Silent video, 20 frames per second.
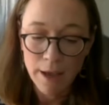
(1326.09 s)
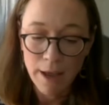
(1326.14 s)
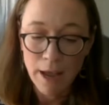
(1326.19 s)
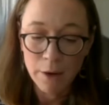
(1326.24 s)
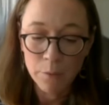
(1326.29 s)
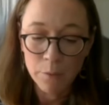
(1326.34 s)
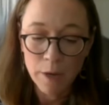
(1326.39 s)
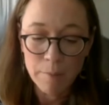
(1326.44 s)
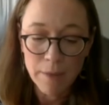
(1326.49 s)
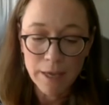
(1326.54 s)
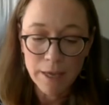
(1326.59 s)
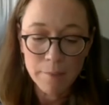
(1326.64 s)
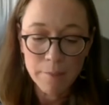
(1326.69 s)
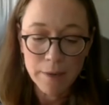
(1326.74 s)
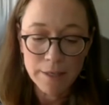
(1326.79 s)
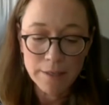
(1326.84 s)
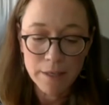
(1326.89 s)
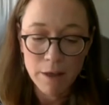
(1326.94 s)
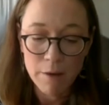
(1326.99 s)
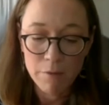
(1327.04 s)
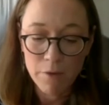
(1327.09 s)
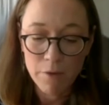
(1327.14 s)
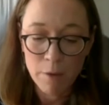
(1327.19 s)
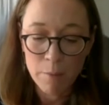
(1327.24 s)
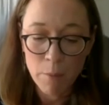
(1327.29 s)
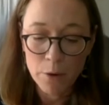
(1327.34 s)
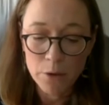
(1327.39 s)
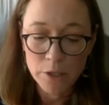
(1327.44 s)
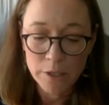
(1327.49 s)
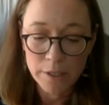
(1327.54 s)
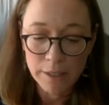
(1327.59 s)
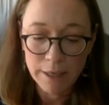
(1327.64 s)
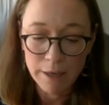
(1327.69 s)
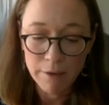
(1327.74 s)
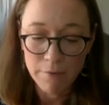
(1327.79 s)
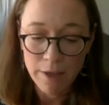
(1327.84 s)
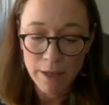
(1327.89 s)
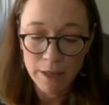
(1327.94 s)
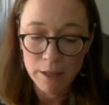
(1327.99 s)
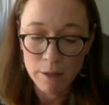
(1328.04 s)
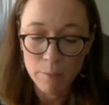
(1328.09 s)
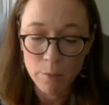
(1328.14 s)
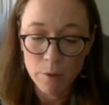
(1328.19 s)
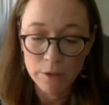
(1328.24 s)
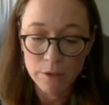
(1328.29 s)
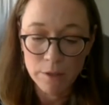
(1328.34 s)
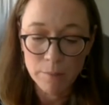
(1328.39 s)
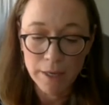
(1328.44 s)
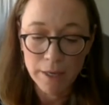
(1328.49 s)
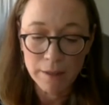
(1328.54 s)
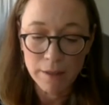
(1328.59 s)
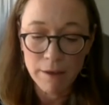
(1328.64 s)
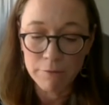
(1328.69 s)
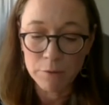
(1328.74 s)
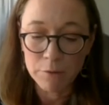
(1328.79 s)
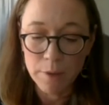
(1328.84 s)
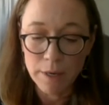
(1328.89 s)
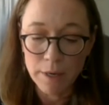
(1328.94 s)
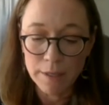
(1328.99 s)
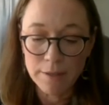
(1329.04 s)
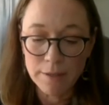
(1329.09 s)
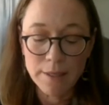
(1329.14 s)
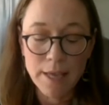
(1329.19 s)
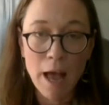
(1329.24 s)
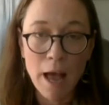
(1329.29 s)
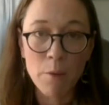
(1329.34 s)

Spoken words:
How do I make myself emotionally available to my loved ones